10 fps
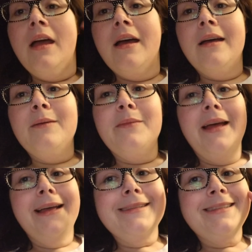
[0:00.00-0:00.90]
Um,
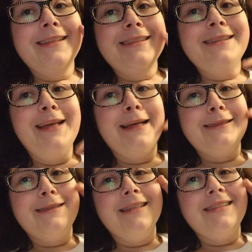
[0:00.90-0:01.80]
as the
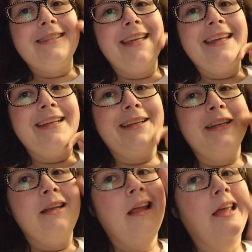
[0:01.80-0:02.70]
as the
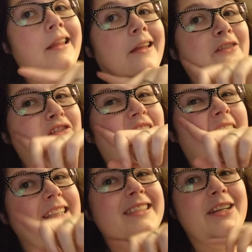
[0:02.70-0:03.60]
skin and the
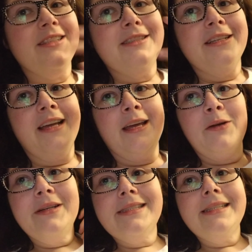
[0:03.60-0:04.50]
fat starts to kind
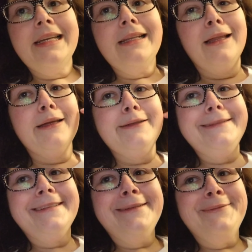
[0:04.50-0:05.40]
of recede, like,
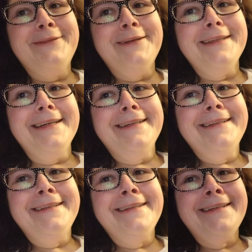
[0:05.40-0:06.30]
you'll get more of the,
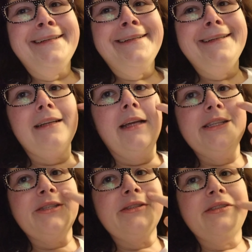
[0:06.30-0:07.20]

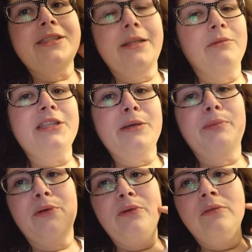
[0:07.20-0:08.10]
as you see with
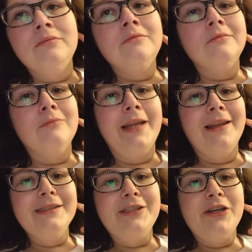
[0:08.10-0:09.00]
typical weight
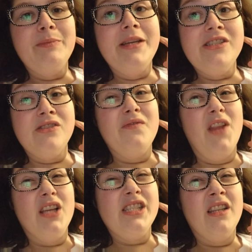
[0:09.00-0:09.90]
loss surgery patients who've
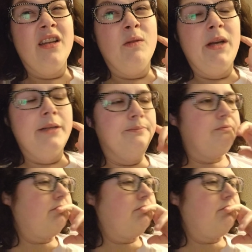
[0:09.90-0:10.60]
lost a lot of weight.